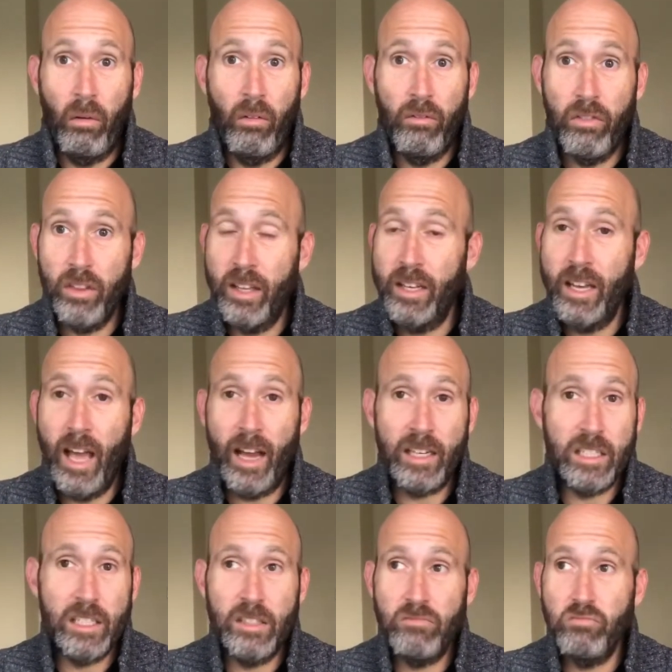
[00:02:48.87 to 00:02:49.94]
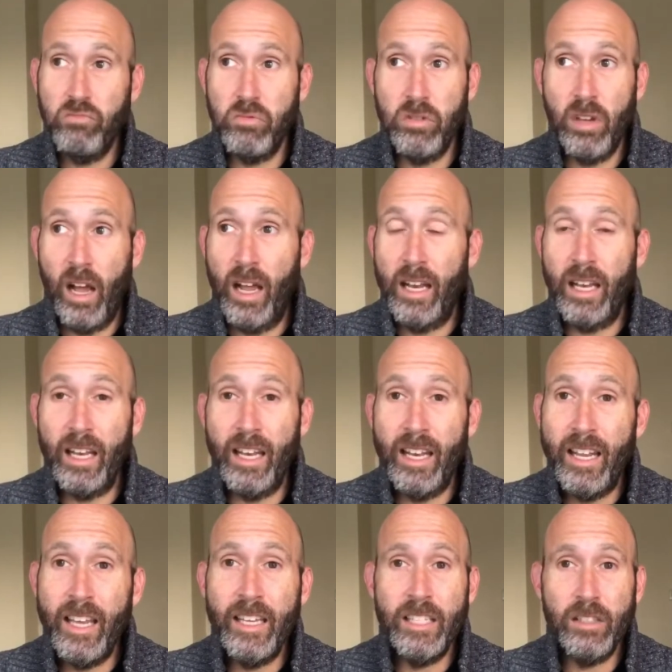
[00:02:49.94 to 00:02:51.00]
for the next at
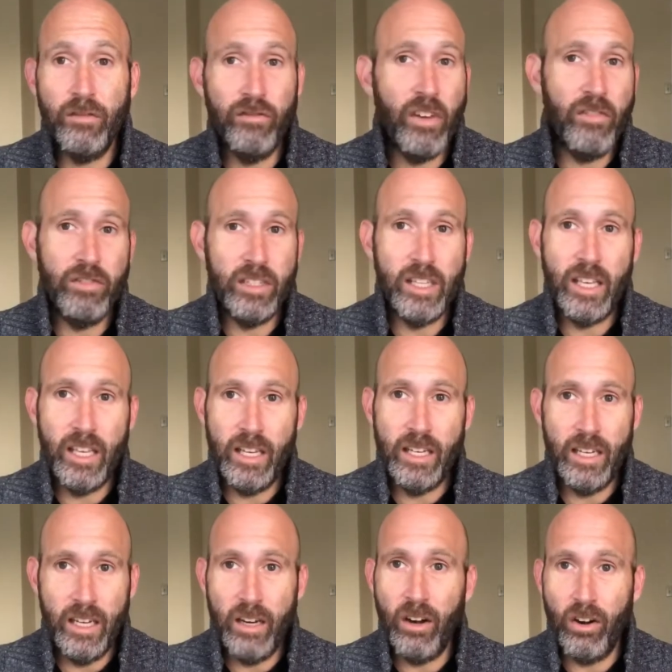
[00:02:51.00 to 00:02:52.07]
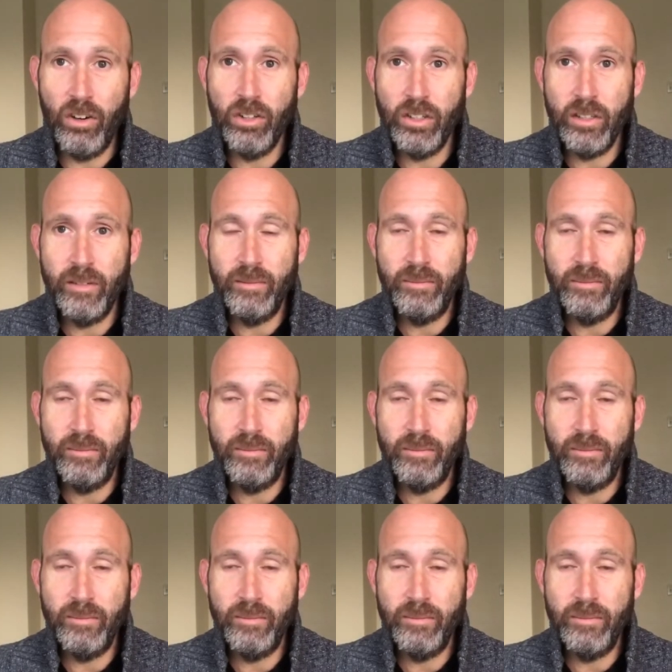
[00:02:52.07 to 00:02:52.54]
least 15 years